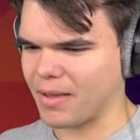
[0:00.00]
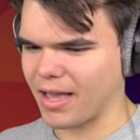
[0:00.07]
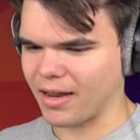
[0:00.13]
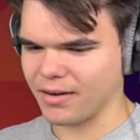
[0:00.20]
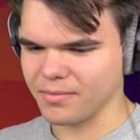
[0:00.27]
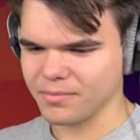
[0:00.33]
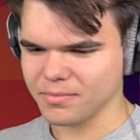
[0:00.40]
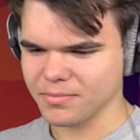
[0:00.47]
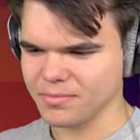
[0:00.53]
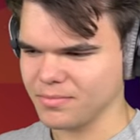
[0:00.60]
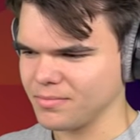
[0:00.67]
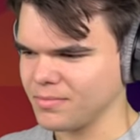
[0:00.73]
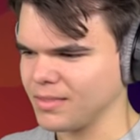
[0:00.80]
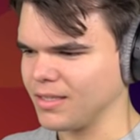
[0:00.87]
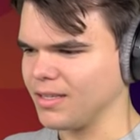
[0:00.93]
man.
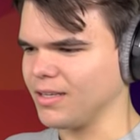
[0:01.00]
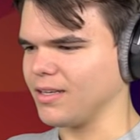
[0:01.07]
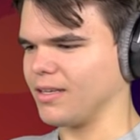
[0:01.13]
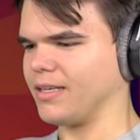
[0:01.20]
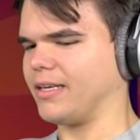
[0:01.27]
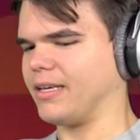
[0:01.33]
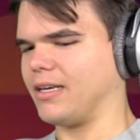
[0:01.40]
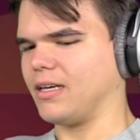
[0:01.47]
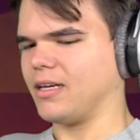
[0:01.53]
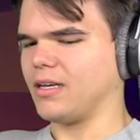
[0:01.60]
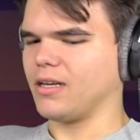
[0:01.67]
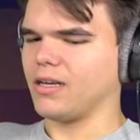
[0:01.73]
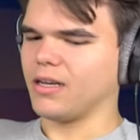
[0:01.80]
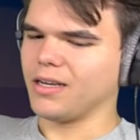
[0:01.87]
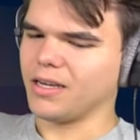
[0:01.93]
Yes. Nice. Okay,
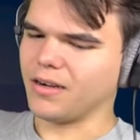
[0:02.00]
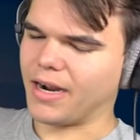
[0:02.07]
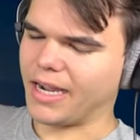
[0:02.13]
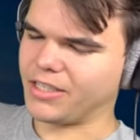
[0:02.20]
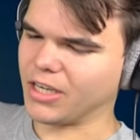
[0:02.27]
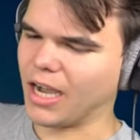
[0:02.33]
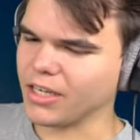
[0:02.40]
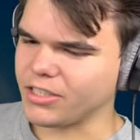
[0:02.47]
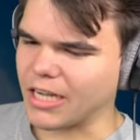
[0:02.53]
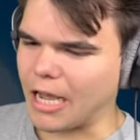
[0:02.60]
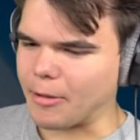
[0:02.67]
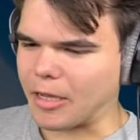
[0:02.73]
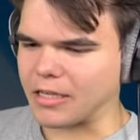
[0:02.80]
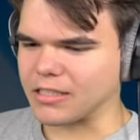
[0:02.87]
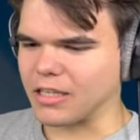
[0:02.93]
everybody dead. All right, Josh
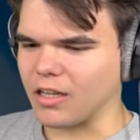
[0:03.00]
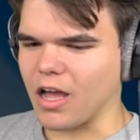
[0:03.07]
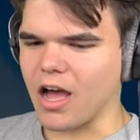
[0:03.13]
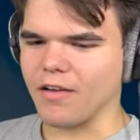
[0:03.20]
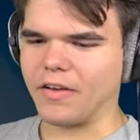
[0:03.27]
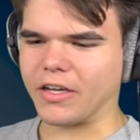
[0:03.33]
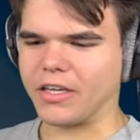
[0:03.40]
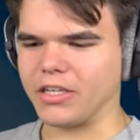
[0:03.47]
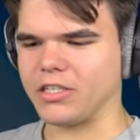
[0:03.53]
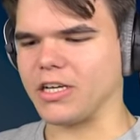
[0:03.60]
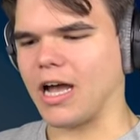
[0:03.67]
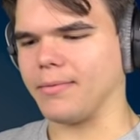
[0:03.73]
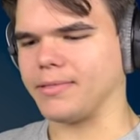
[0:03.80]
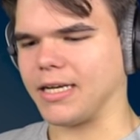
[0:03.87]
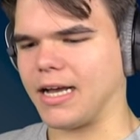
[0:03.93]
died because of the lava. Good
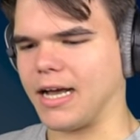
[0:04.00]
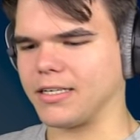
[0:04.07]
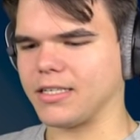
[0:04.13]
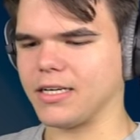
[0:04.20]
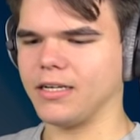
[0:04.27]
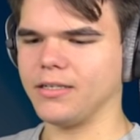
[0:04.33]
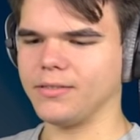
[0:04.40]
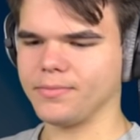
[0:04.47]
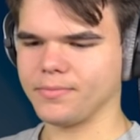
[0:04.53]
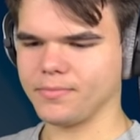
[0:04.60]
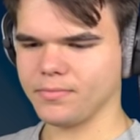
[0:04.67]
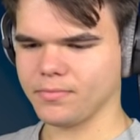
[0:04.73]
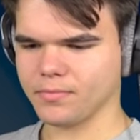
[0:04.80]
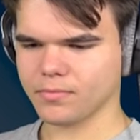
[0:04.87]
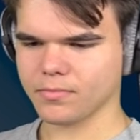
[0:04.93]
job, Josh. Everybody
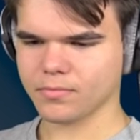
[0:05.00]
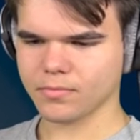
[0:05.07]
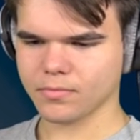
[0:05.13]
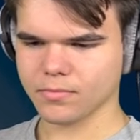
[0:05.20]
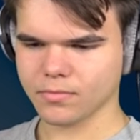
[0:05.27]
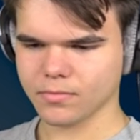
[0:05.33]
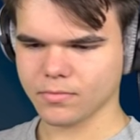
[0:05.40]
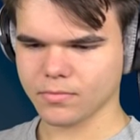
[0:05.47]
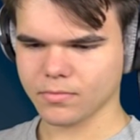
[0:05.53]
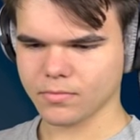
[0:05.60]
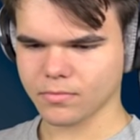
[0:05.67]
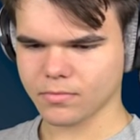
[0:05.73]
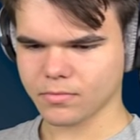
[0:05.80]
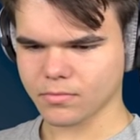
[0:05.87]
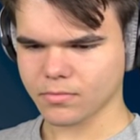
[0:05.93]
dead.
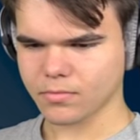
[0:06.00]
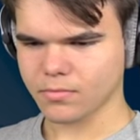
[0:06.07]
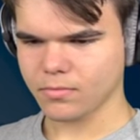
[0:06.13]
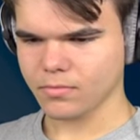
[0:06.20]
Okay, we